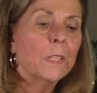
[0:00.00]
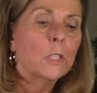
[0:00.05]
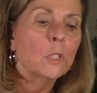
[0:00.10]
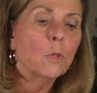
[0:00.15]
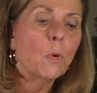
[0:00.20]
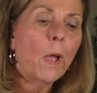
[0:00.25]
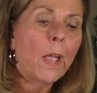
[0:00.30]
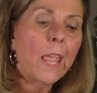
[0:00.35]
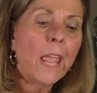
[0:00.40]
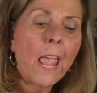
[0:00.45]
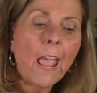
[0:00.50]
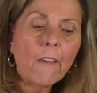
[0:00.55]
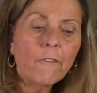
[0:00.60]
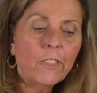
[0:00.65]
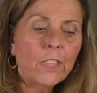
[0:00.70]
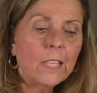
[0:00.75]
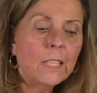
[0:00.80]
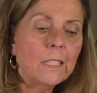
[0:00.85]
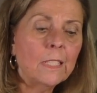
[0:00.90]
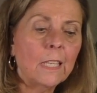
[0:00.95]
So I
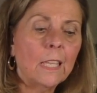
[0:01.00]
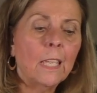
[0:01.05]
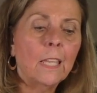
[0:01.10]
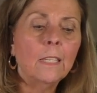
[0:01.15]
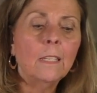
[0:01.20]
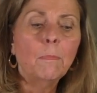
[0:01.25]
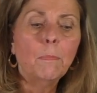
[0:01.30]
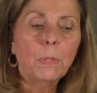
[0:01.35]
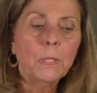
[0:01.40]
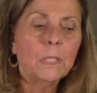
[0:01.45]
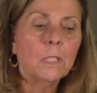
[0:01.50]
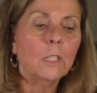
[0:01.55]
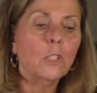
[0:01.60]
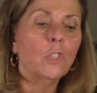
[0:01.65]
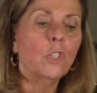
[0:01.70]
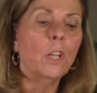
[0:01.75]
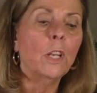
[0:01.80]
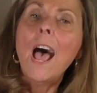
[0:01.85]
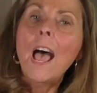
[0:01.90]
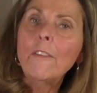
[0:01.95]
have these in
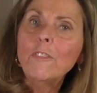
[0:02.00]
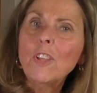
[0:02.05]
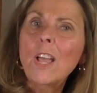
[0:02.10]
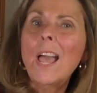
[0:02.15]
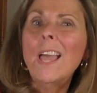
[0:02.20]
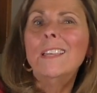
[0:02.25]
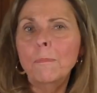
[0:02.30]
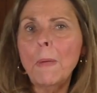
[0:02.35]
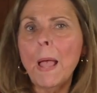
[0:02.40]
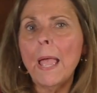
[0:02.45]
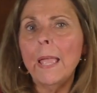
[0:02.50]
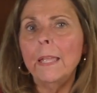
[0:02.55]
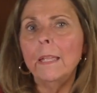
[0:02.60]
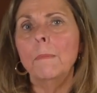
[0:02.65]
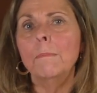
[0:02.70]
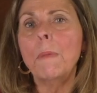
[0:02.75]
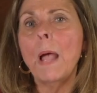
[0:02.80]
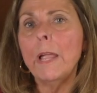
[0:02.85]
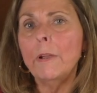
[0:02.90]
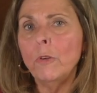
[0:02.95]
position. I've got
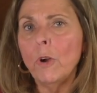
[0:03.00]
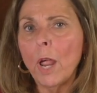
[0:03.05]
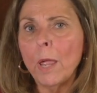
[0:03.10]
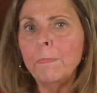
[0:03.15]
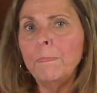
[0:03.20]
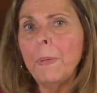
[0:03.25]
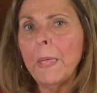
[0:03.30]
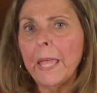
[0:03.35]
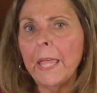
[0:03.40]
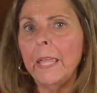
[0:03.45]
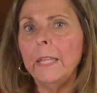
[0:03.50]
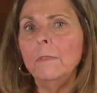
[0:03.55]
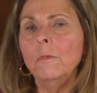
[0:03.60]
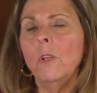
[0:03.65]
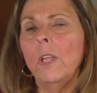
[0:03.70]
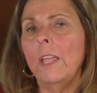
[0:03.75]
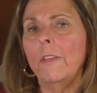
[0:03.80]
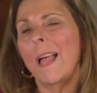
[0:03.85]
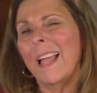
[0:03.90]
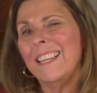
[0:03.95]
my micron
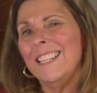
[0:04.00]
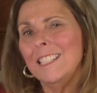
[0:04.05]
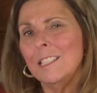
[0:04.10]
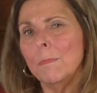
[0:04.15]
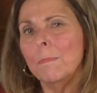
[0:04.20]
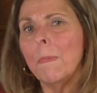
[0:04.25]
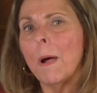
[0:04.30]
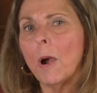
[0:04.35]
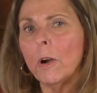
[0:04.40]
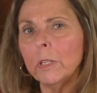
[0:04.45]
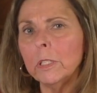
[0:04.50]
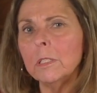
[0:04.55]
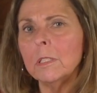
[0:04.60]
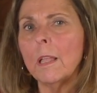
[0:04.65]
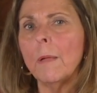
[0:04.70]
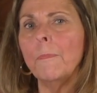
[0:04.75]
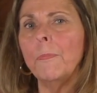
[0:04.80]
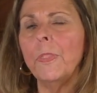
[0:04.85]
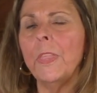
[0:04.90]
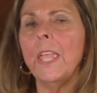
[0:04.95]
pen if I need to mark
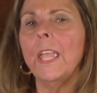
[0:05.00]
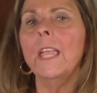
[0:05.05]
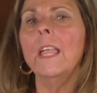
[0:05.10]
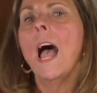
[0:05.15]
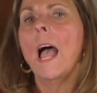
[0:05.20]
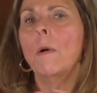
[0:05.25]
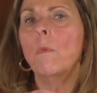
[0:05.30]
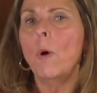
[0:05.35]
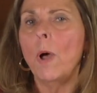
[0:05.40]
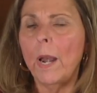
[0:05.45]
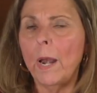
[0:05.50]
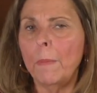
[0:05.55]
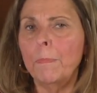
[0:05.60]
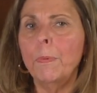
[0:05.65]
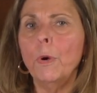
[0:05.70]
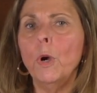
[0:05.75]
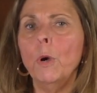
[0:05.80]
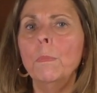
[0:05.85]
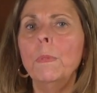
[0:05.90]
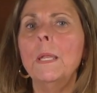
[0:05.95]
something. I want a
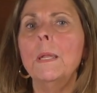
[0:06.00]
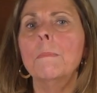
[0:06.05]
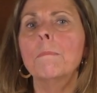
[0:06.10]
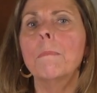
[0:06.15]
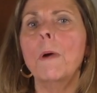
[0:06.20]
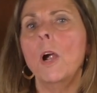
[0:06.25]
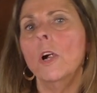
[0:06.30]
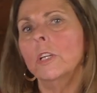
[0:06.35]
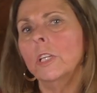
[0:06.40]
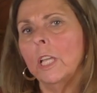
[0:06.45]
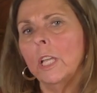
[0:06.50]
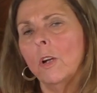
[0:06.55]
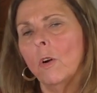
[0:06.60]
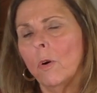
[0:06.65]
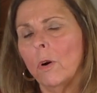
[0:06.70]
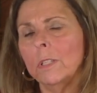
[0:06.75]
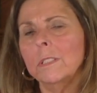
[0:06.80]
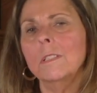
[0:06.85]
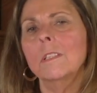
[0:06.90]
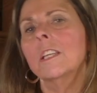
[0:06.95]
permanent marking
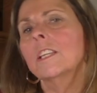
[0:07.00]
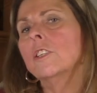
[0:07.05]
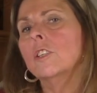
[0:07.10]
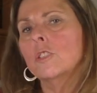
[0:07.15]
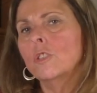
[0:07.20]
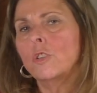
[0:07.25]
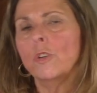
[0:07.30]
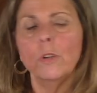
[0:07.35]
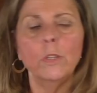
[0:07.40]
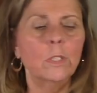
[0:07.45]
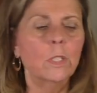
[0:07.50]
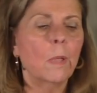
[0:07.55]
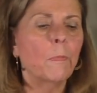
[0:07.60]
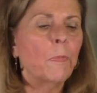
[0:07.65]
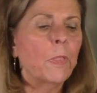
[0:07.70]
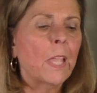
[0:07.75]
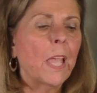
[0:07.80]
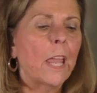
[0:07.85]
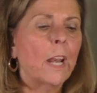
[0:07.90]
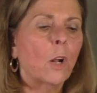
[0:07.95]
or a signature or
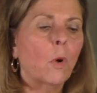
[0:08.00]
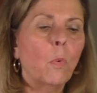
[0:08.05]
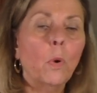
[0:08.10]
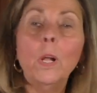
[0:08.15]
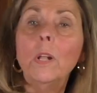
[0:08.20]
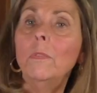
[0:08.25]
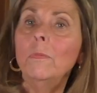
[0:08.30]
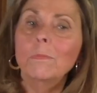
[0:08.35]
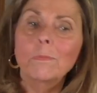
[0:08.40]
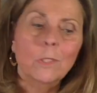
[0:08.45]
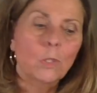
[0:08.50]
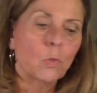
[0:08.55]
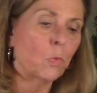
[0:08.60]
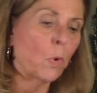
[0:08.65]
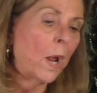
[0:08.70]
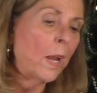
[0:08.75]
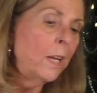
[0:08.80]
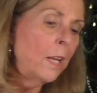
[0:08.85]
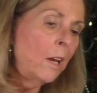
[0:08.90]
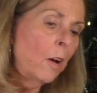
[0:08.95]
something on a quilt. It's
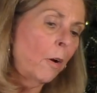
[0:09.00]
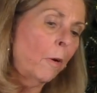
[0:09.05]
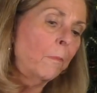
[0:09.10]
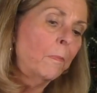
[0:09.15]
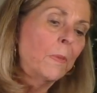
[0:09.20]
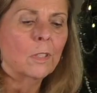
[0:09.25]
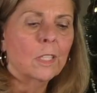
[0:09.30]
right here.